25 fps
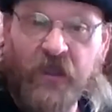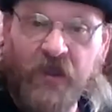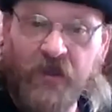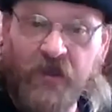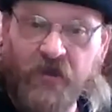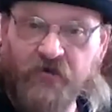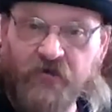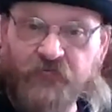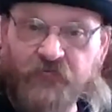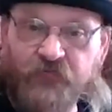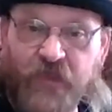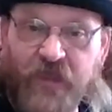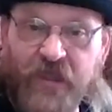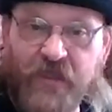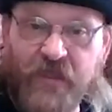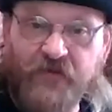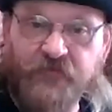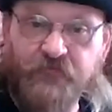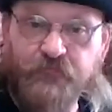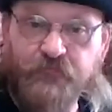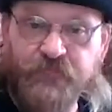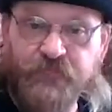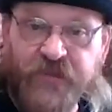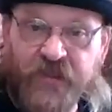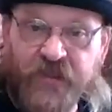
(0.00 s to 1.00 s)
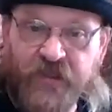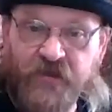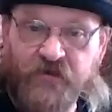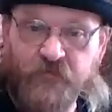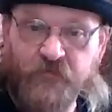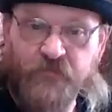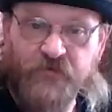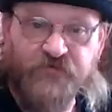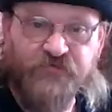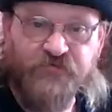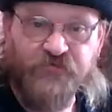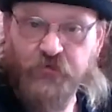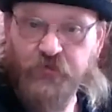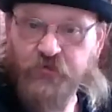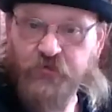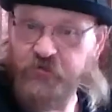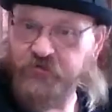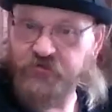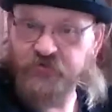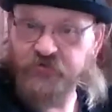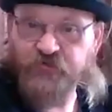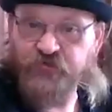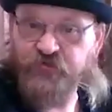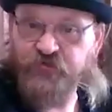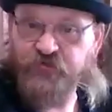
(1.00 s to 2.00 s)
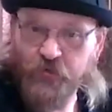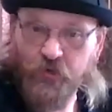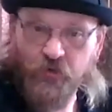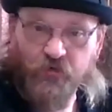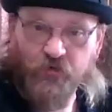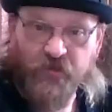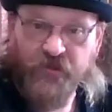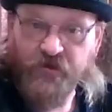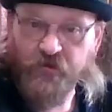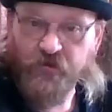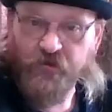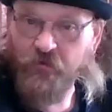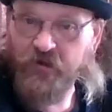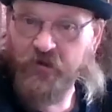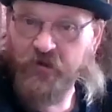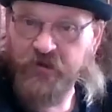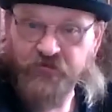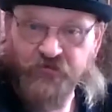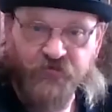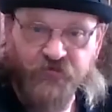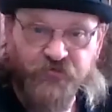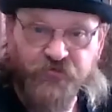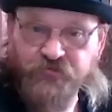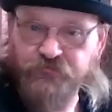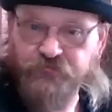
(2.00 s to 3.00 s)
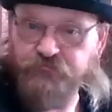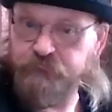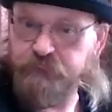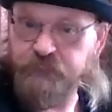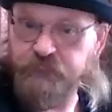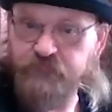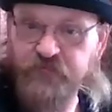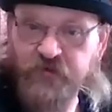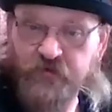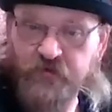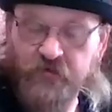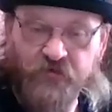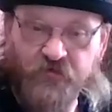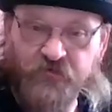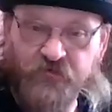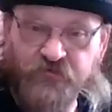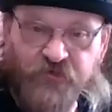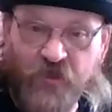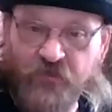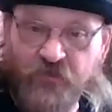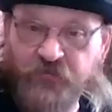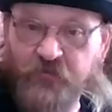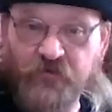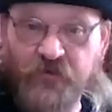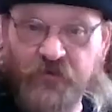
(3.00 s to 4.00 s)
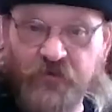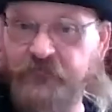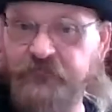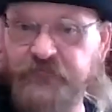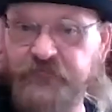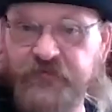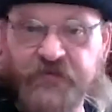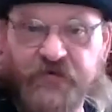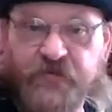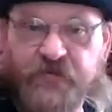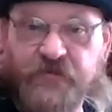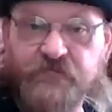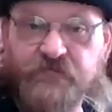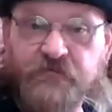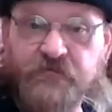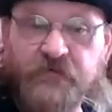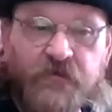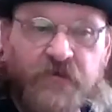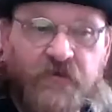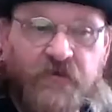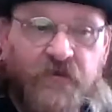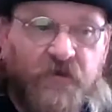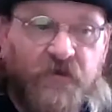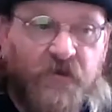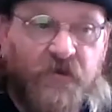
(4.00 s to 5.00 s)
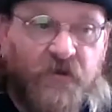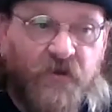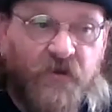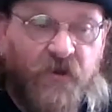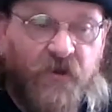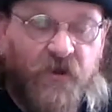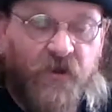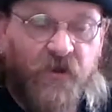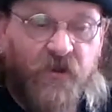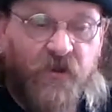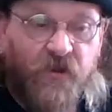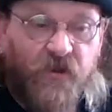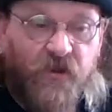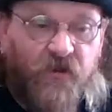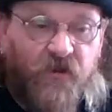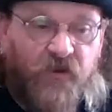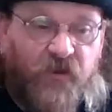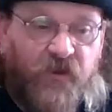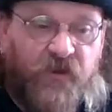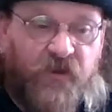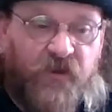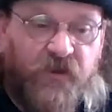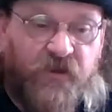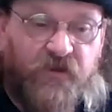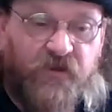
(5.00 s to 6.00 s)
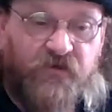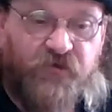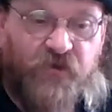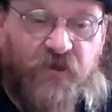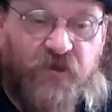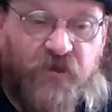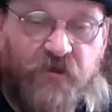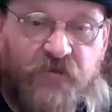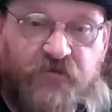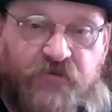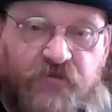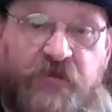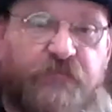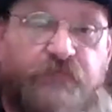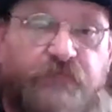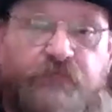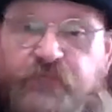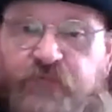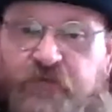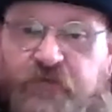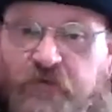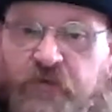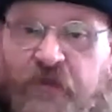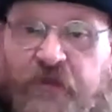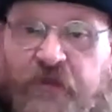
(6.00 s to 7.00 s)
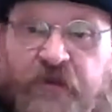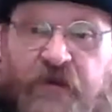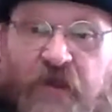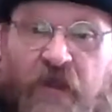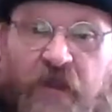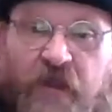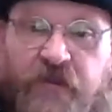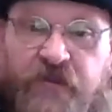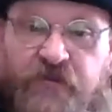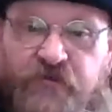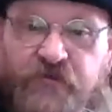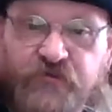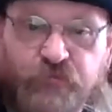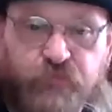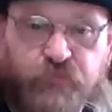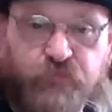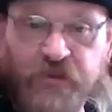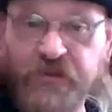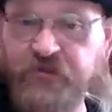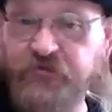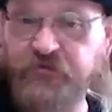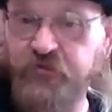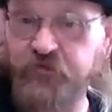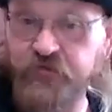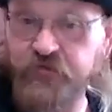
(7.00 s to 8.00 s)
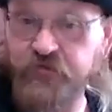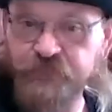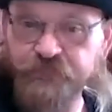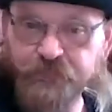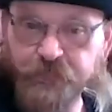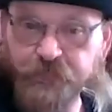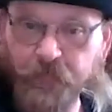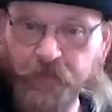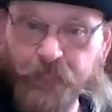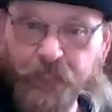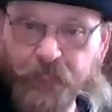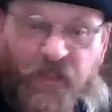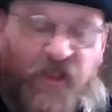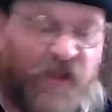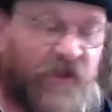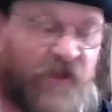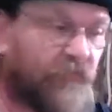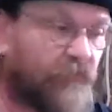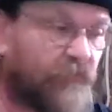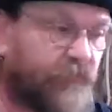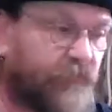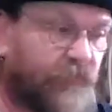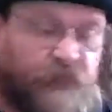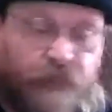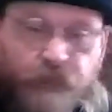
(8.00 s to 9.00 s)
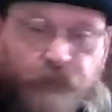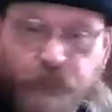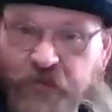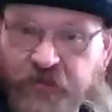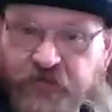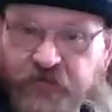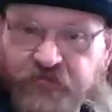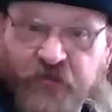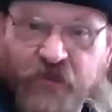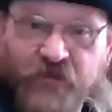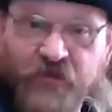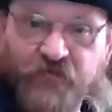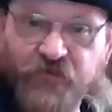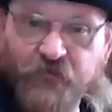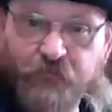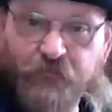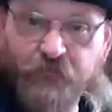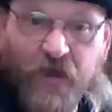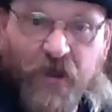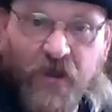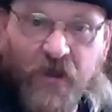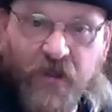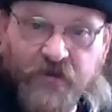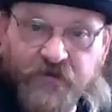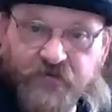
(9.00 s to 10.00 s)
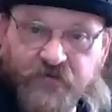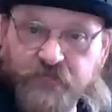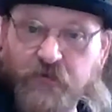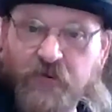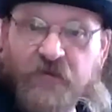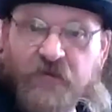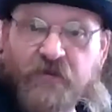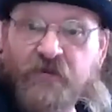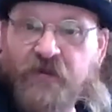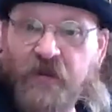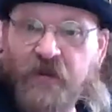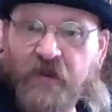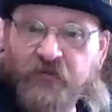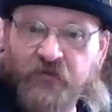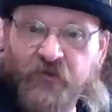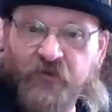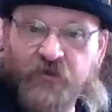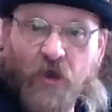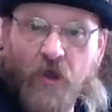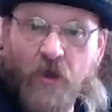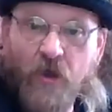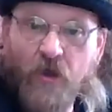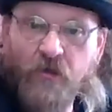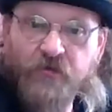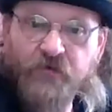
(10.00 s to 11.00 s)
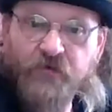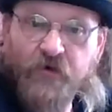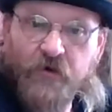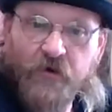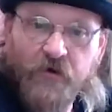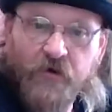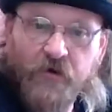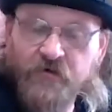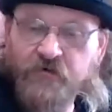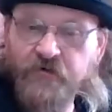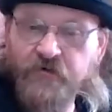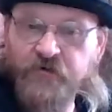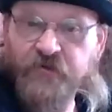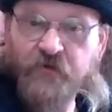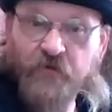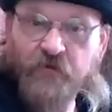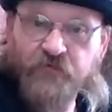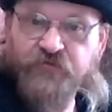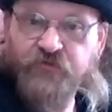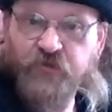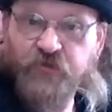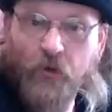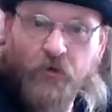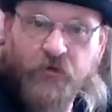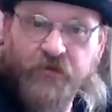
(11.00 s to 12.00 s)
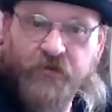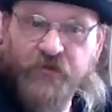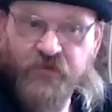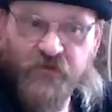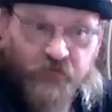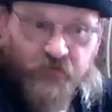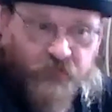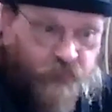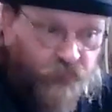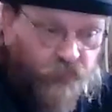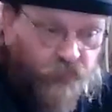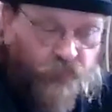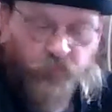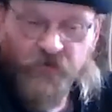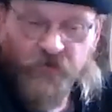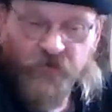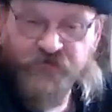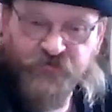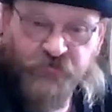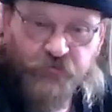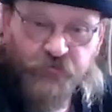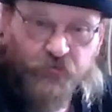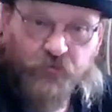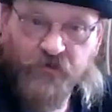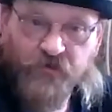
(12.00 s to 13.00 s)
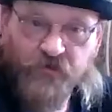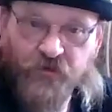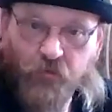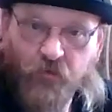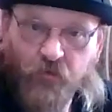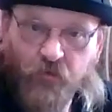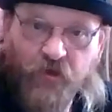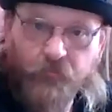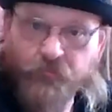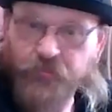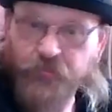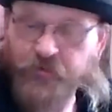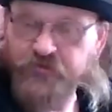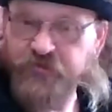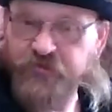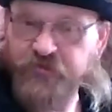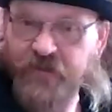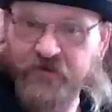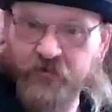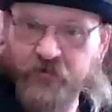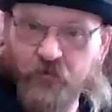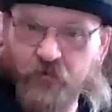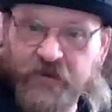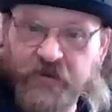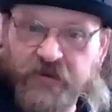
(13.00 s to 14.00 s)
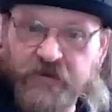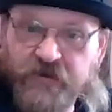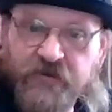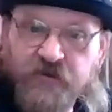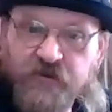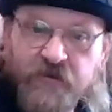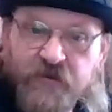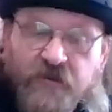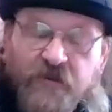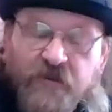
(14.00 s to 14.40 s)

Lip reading: out of that cannabis, so you can just throw that away. There's nothing left in it. And then clean. I use bleach. I bleach out the pot, colander, soak it, then rinse it really well, put that away.